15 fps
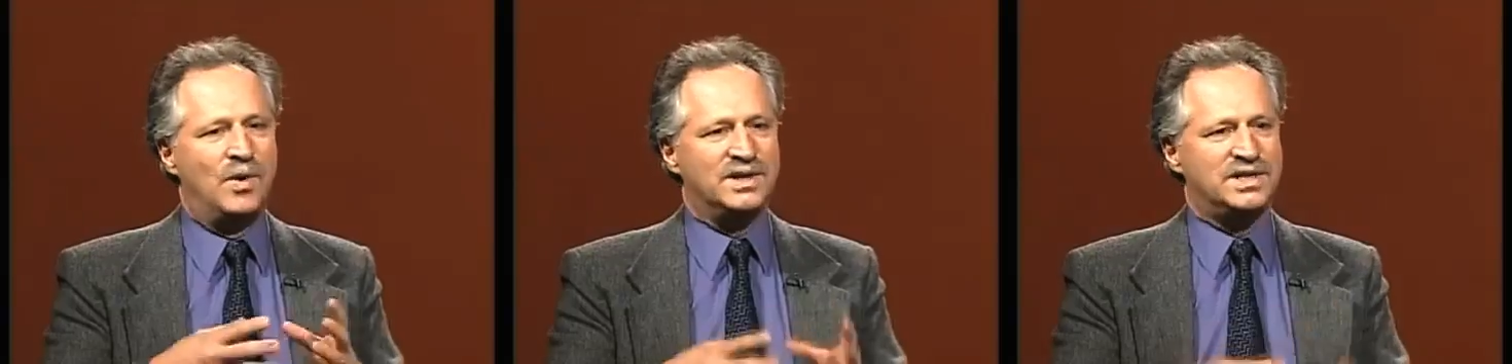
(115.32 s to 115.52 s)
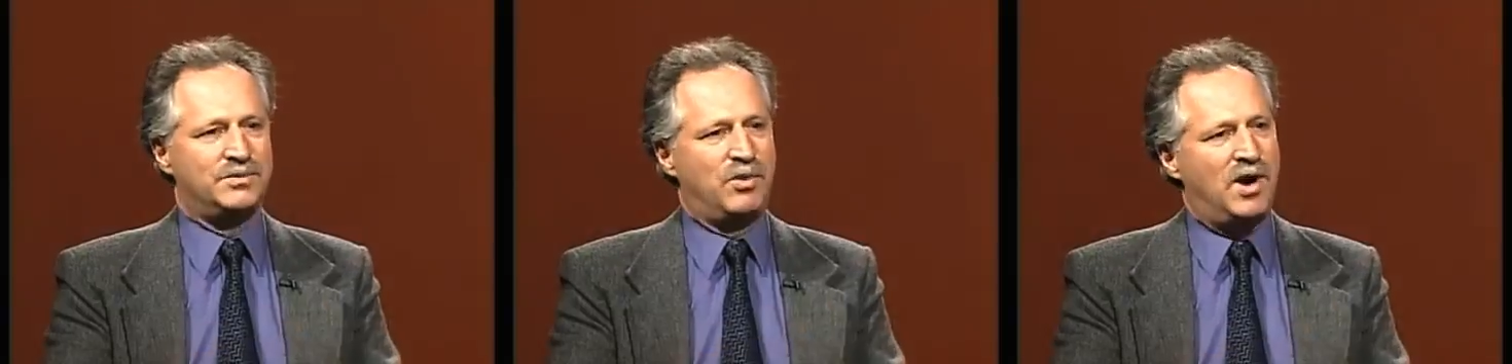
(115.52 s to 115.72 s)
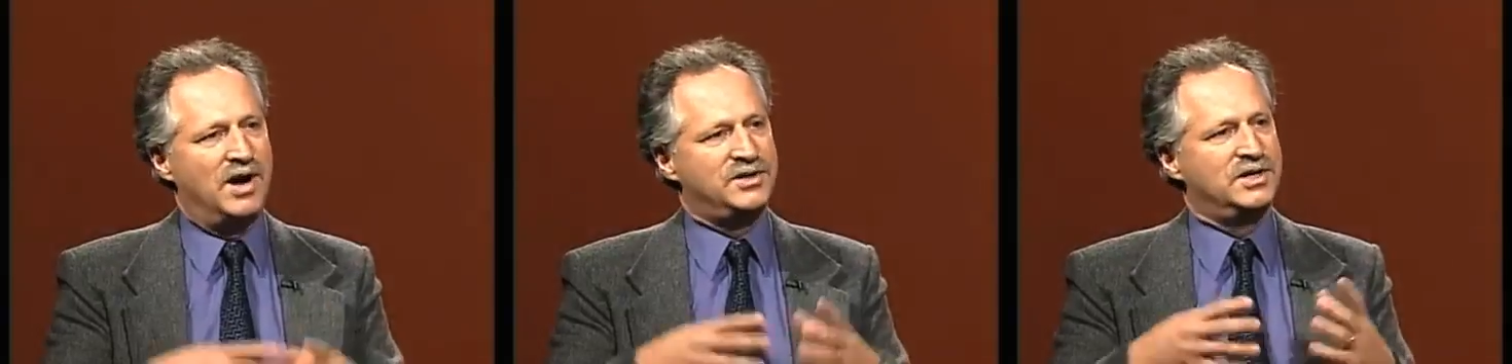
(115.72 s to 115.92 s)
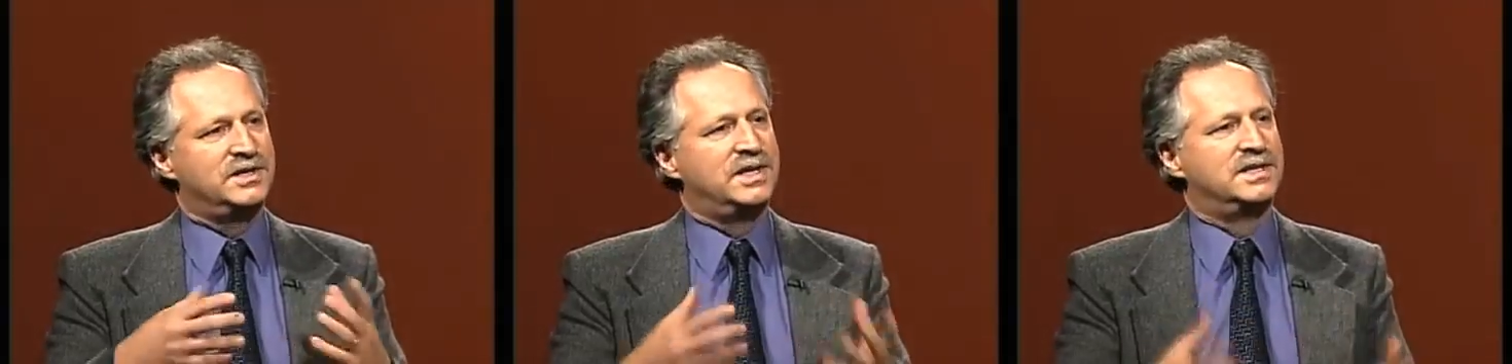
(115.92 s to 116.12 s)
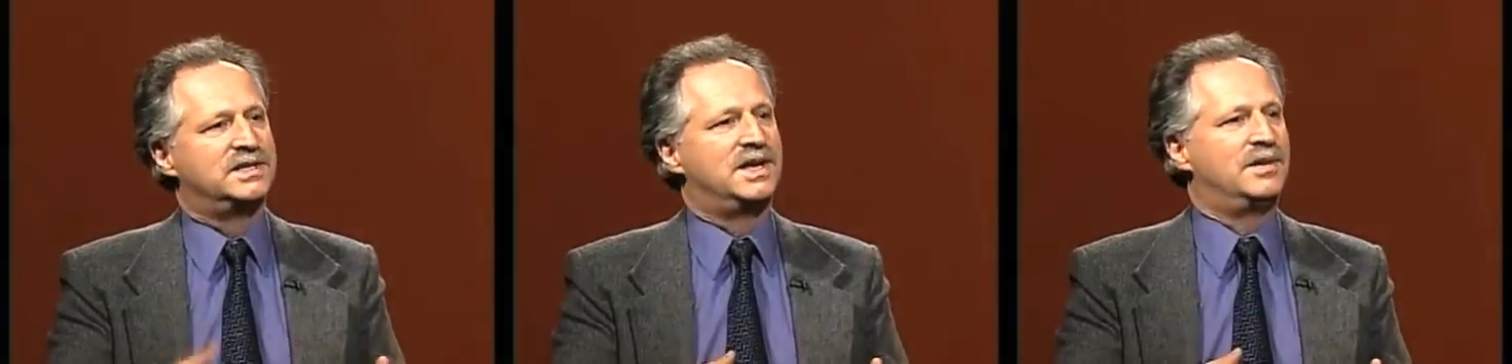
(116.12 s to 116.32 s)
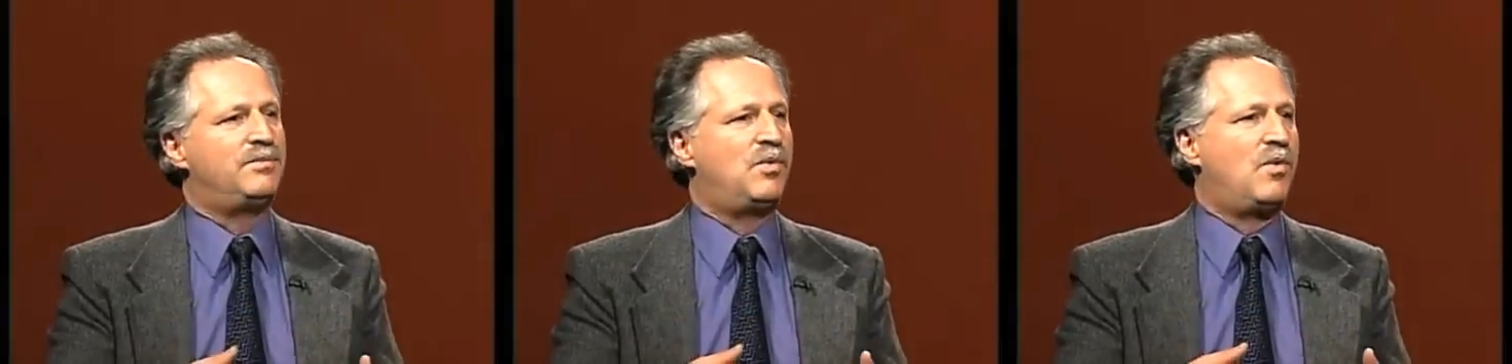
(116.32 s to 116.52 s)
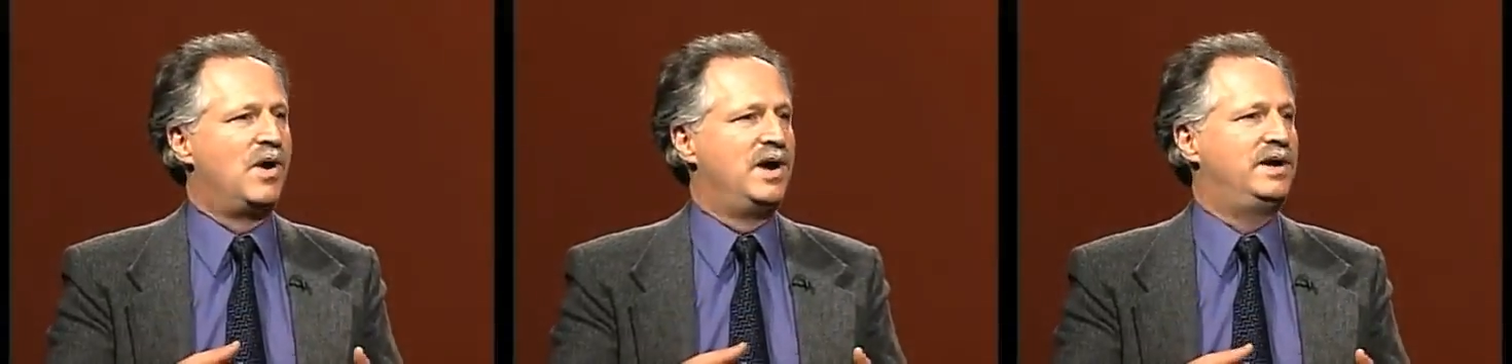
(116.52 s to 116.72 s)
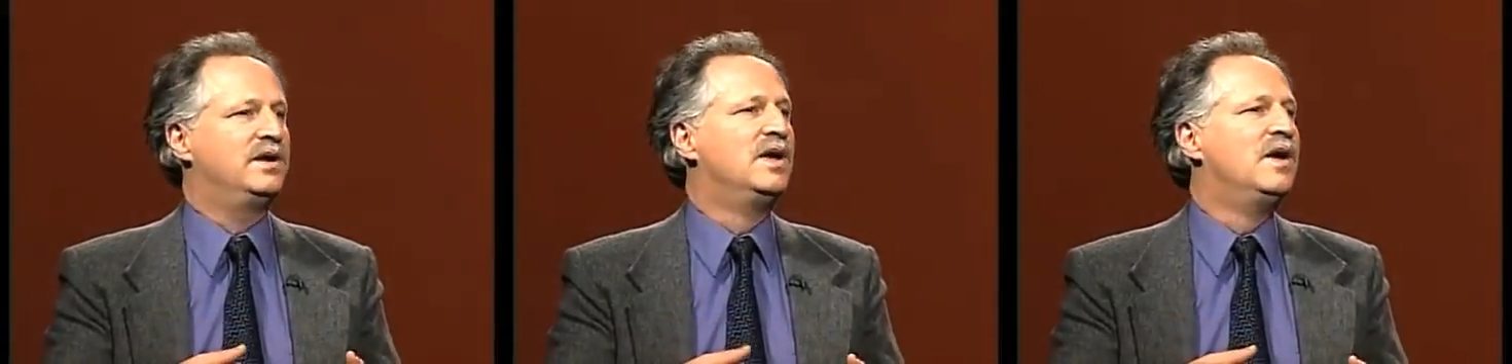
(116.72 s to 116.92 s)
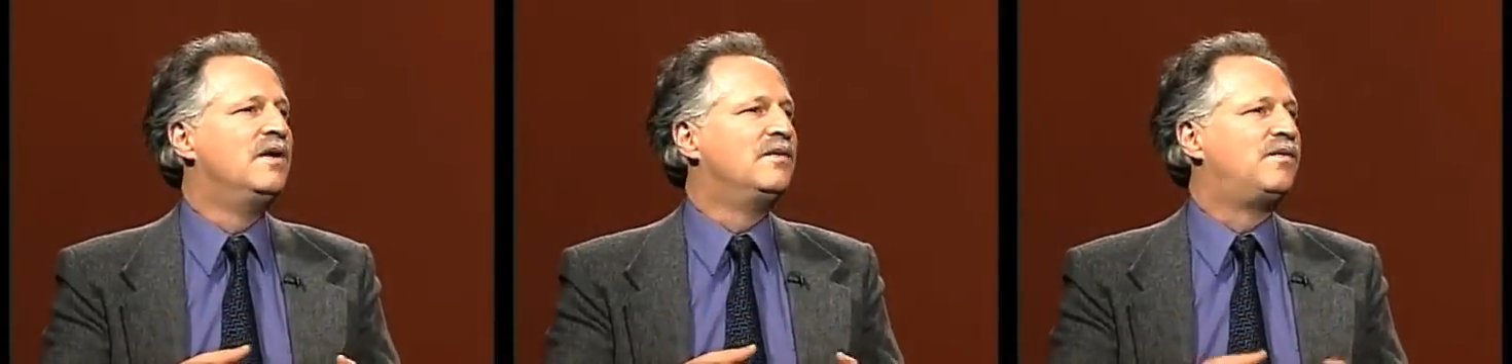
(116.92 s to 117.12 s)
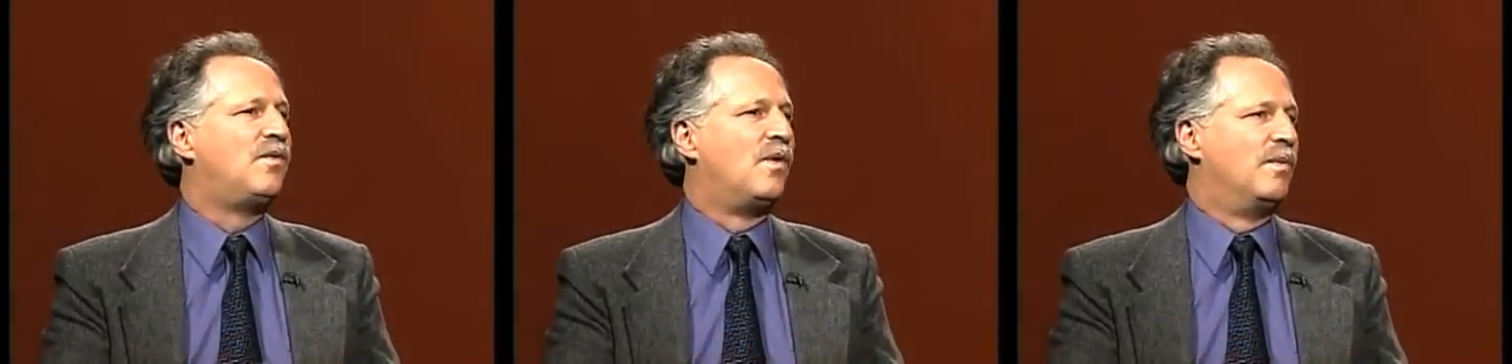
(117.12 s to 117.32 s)
Once the project is at a point
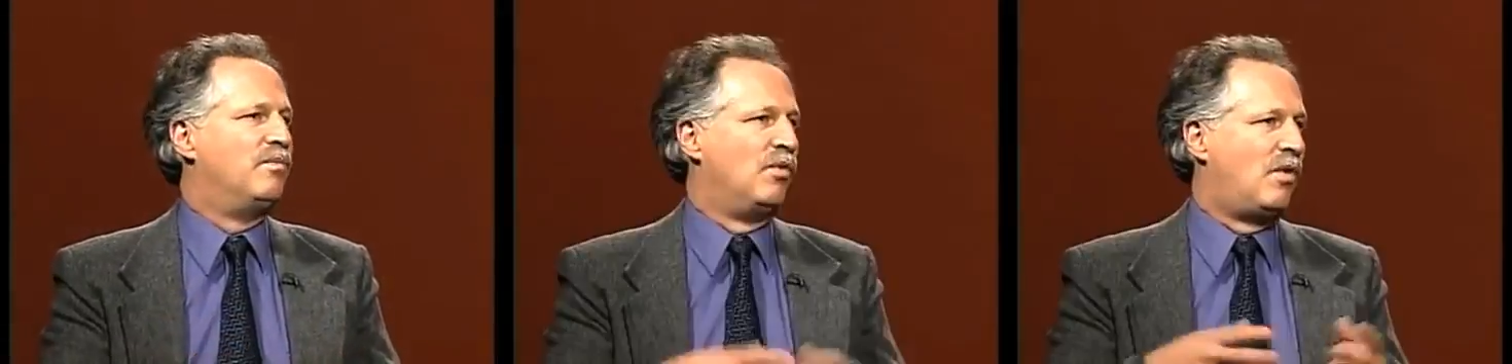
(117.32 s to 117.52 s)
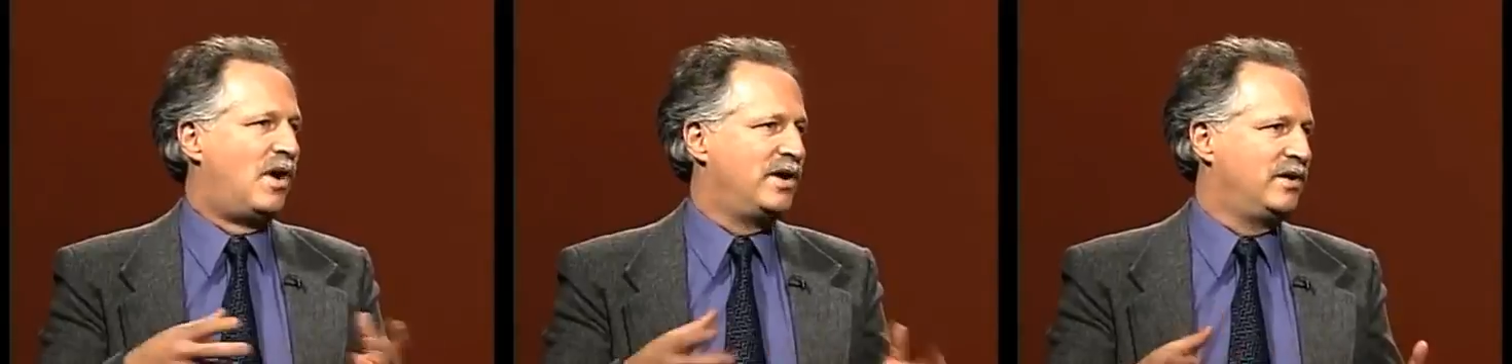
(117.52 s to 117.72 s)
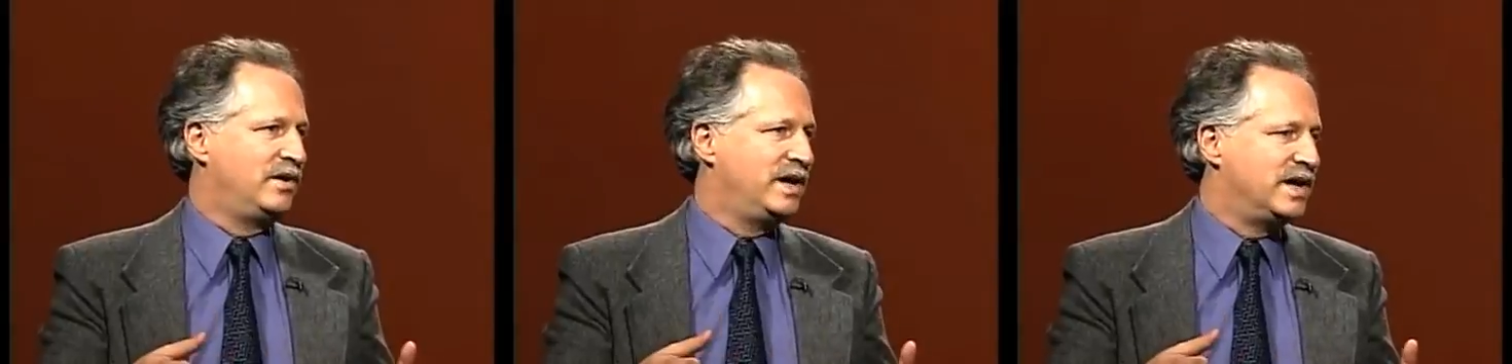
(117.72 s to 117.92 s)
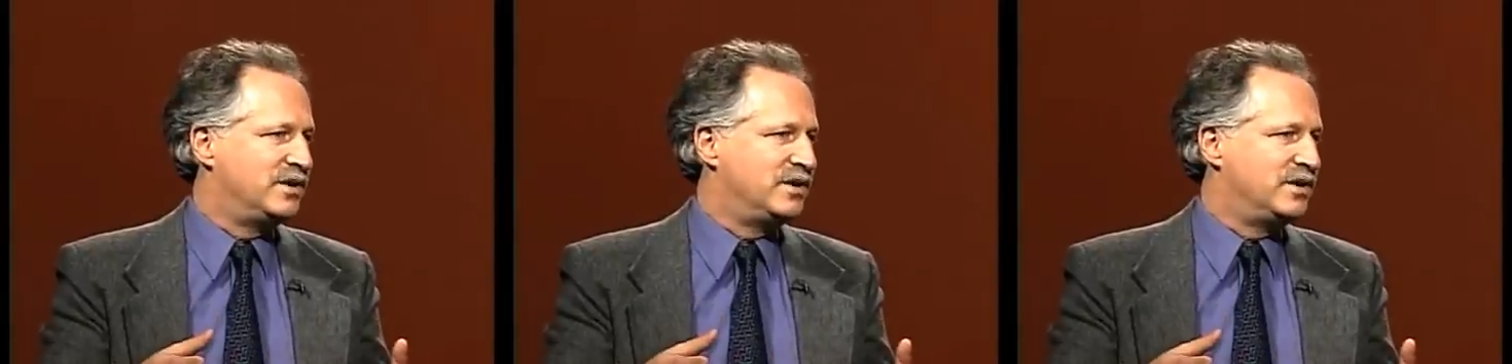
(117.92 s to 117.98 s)
for broader